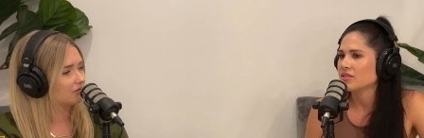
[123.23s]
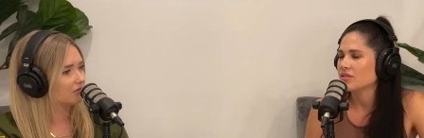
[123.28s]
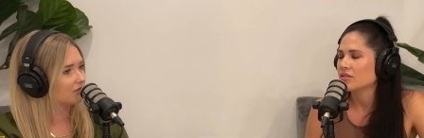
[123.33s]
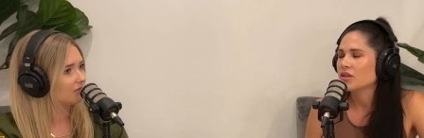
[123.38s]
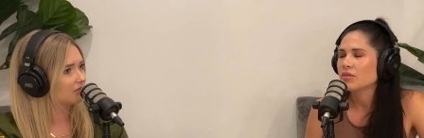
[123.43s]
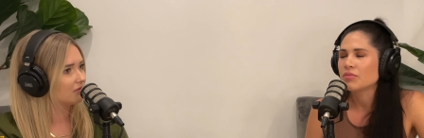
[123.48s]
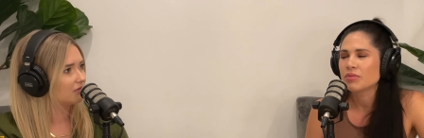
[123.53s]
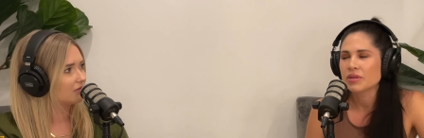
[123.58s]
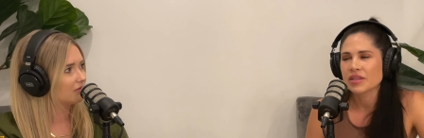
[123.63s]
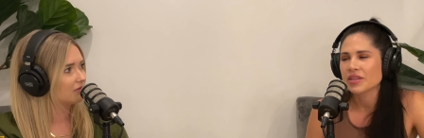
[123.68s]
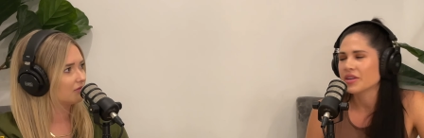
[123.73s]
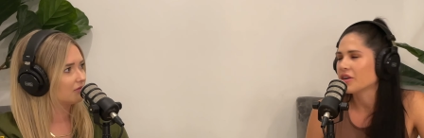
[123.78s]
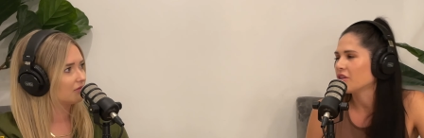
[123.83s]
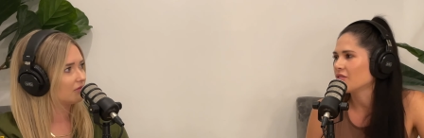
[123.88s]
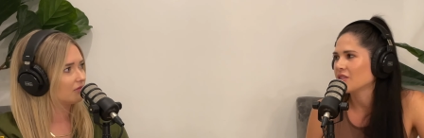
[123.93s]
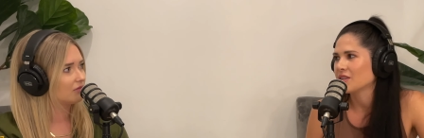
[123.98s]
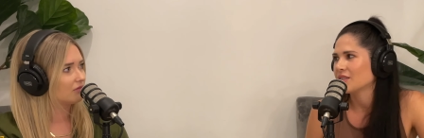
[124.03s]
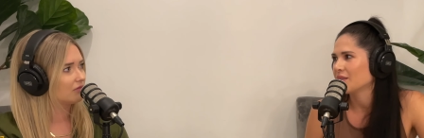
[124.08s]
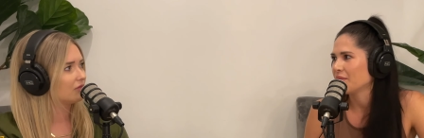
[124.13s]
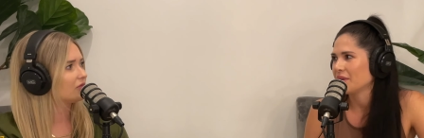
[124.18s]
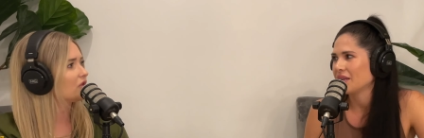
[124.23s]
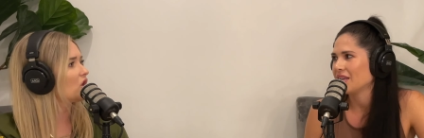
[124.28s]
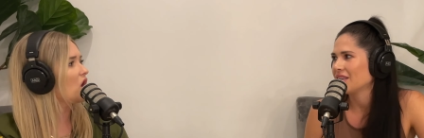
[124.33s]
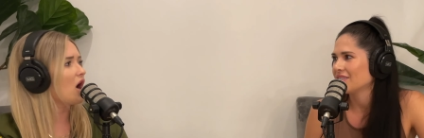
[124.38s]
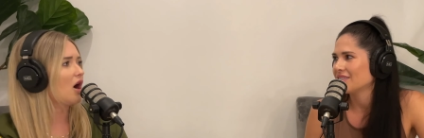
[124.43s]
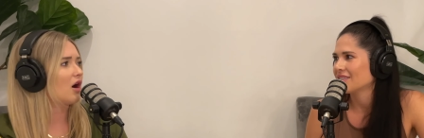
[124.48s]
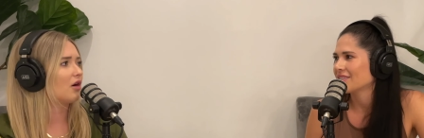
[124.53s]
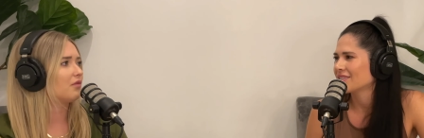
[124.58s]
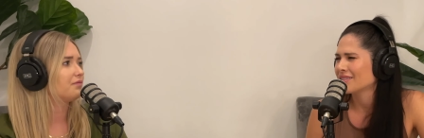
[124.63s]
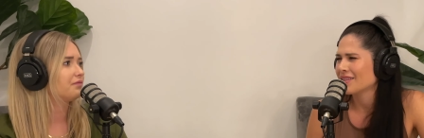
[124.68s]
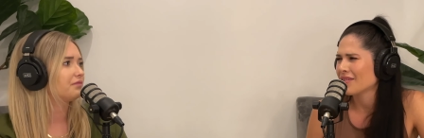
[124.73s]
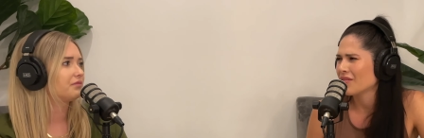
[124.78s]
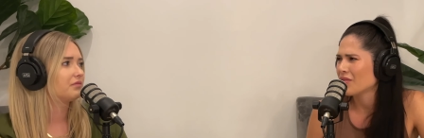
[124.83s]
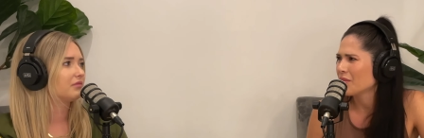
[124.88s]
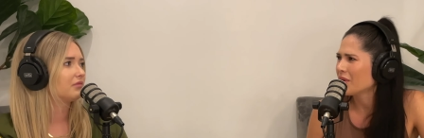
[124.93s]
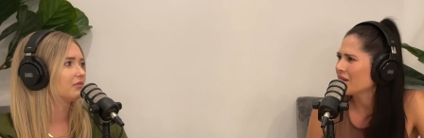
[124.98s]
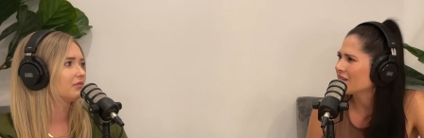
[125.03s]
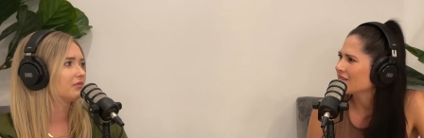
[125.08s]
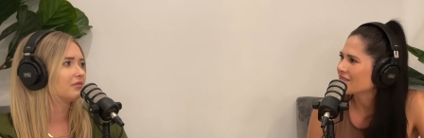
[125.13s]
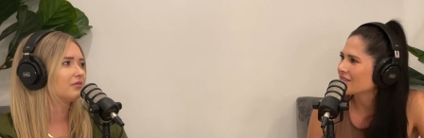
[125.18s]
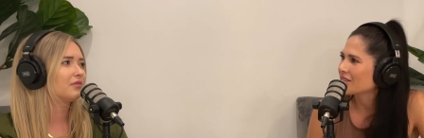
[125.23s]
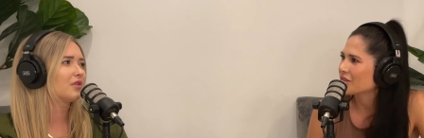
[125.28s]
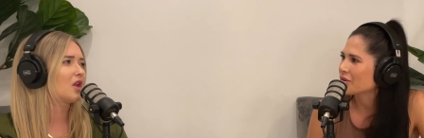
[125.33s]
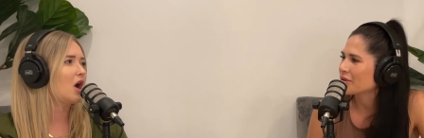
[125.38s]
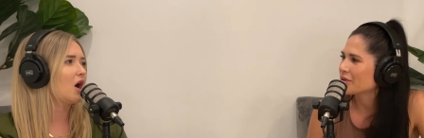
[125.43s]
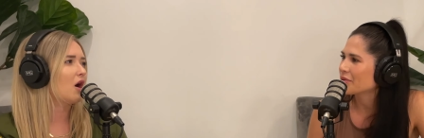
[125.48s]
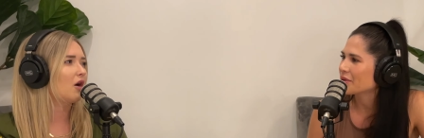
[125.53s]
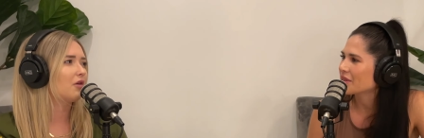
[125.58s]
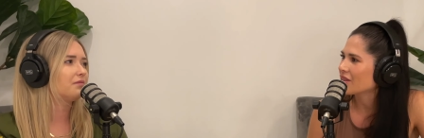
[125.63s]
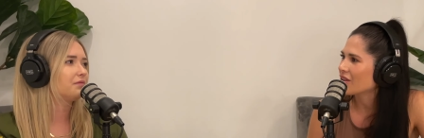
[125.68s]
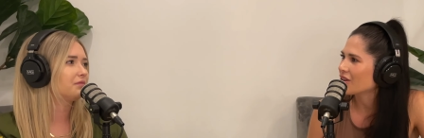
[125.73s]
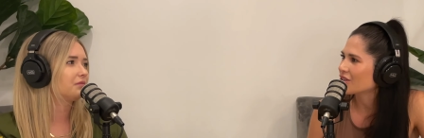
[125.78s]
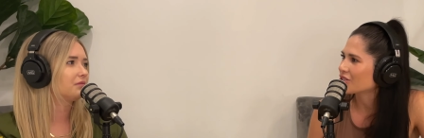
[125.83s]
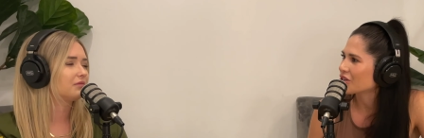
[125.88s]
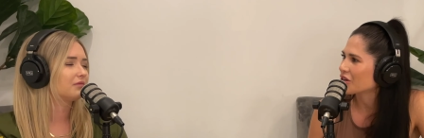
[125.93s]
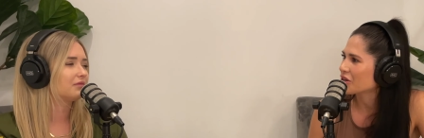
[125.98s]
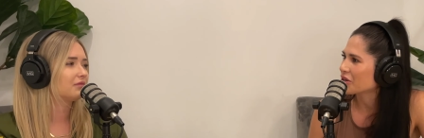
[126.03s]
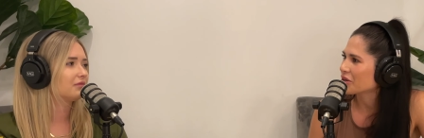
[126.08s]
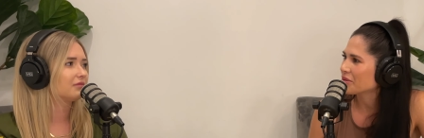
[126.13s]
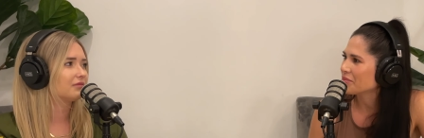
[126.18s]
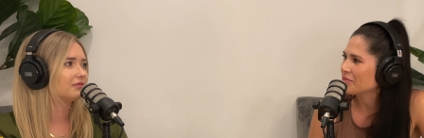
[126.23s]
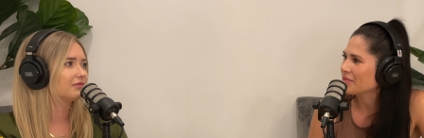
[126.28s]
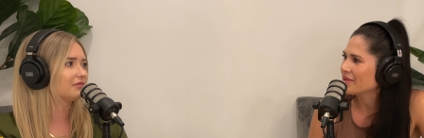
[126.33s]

Speaker 1: completely over somebody no. in six to seven months. A no. year with long term?